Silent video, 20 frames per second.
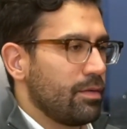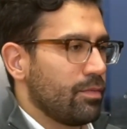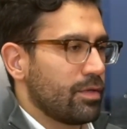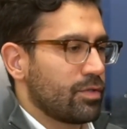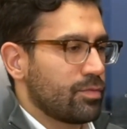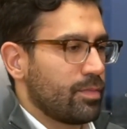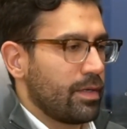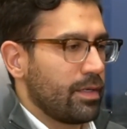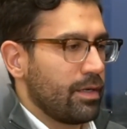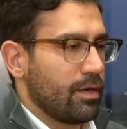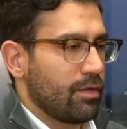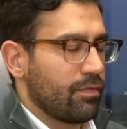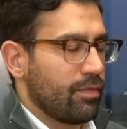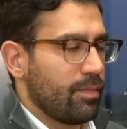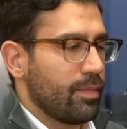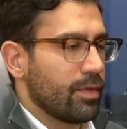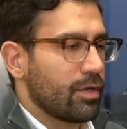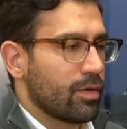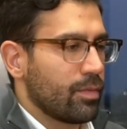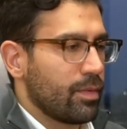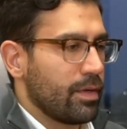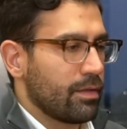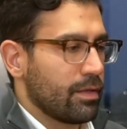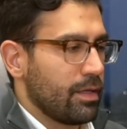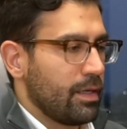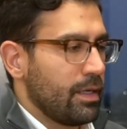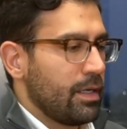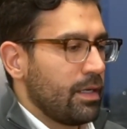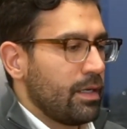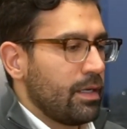which many are familiar with.
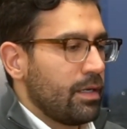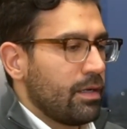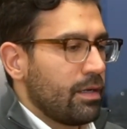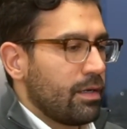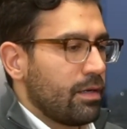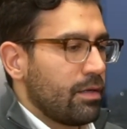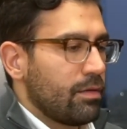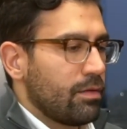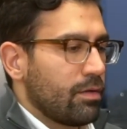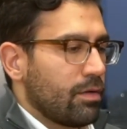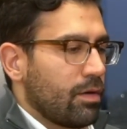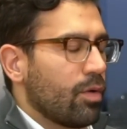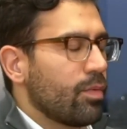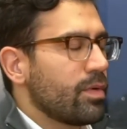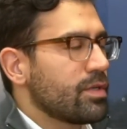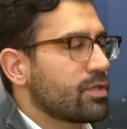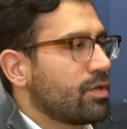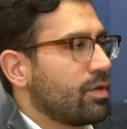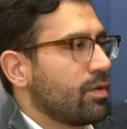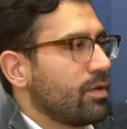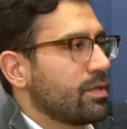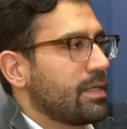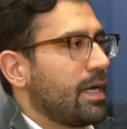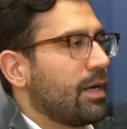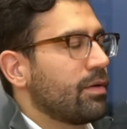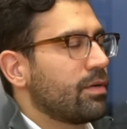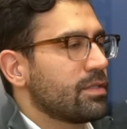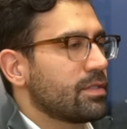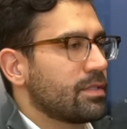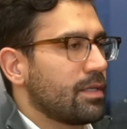Always curious,
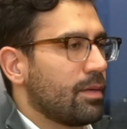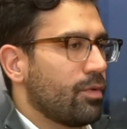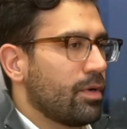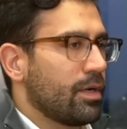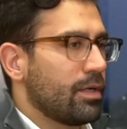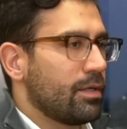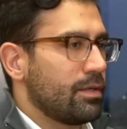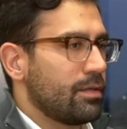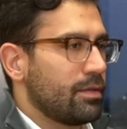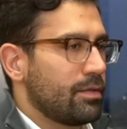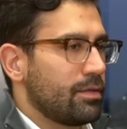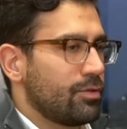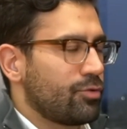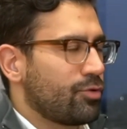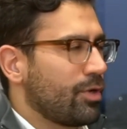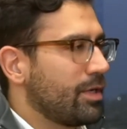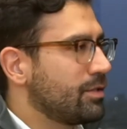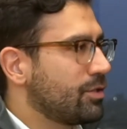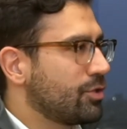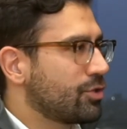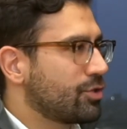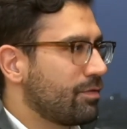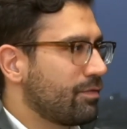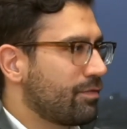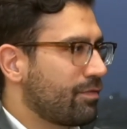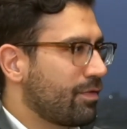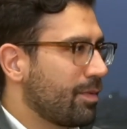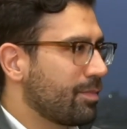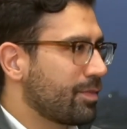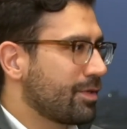how does someone transition
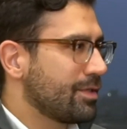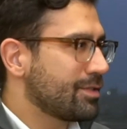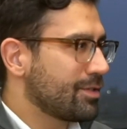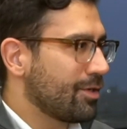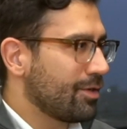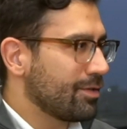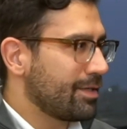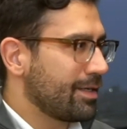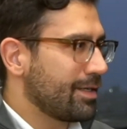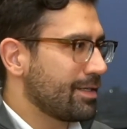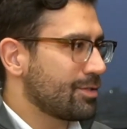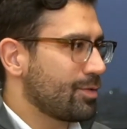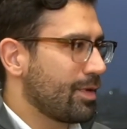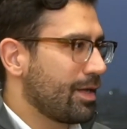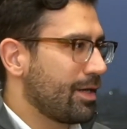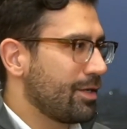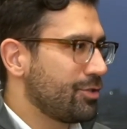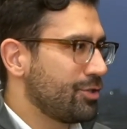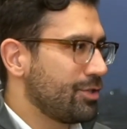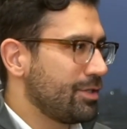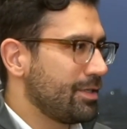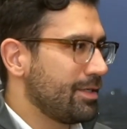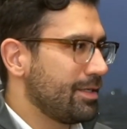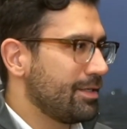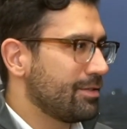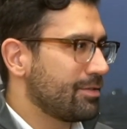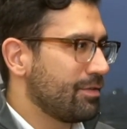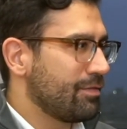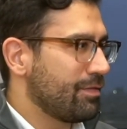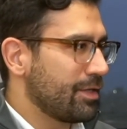from consulting and strategy
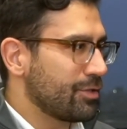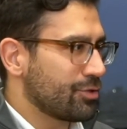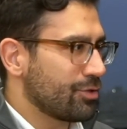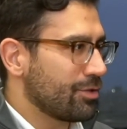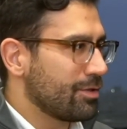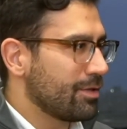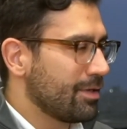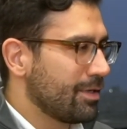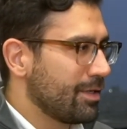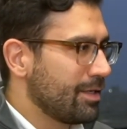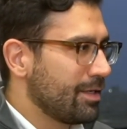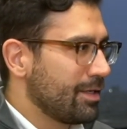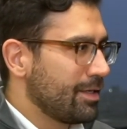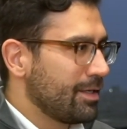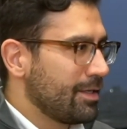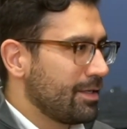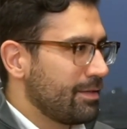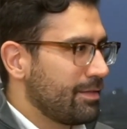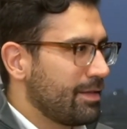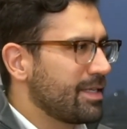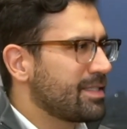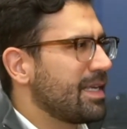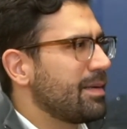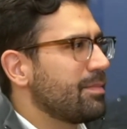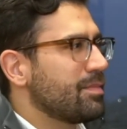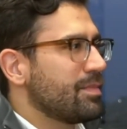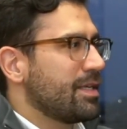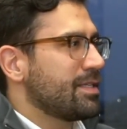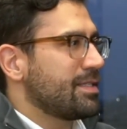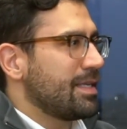into venture? They
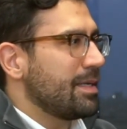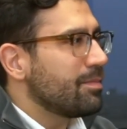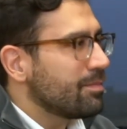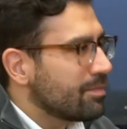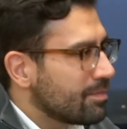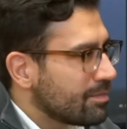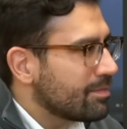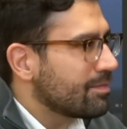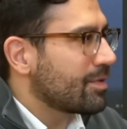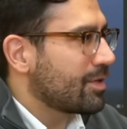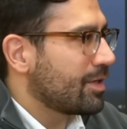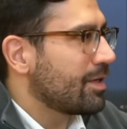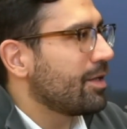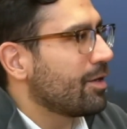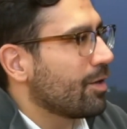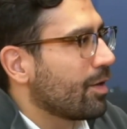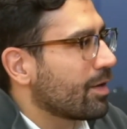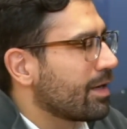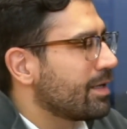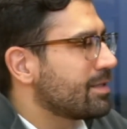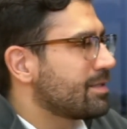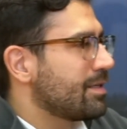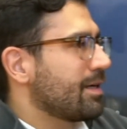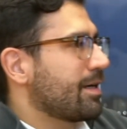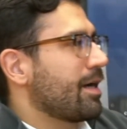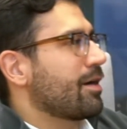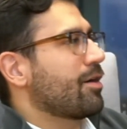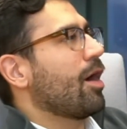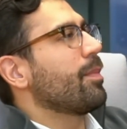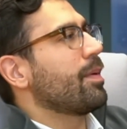seem, it's like
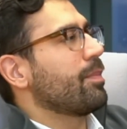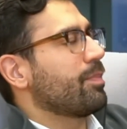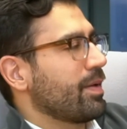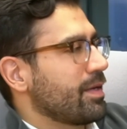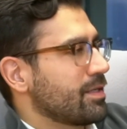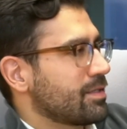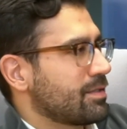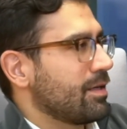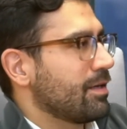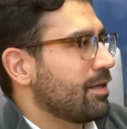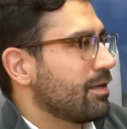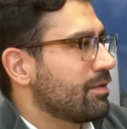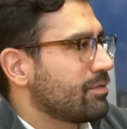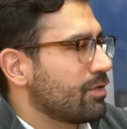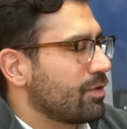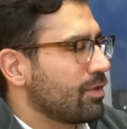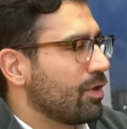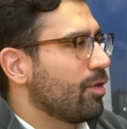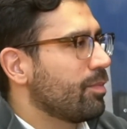a common place to go,